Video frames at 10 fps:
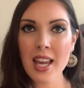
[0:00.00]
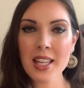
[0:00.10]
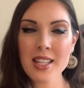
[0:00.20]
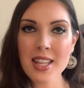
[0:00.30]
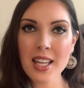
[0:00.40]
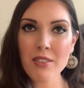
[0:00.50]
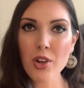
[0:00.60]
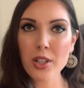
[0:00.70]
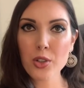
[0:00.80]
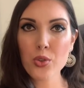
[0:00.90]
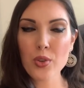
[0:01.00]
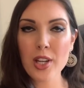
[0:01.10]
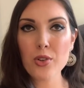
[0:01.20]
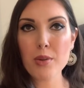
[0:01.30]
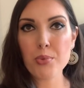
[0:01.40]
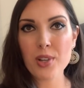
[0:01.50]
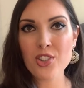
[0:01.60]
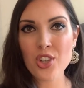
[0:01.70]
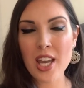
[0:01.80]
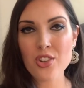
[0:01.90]
And it's like, I've got a greater
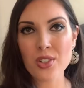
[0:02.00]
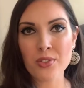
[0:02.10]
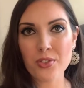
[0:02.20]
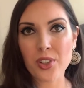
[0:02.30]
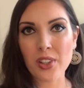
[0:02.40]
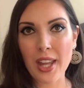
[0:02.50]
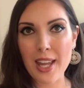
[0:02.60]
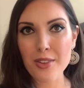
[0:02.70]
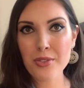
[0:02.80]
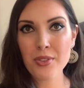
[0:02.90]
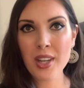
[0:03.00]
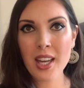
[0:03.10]
appreciation for life.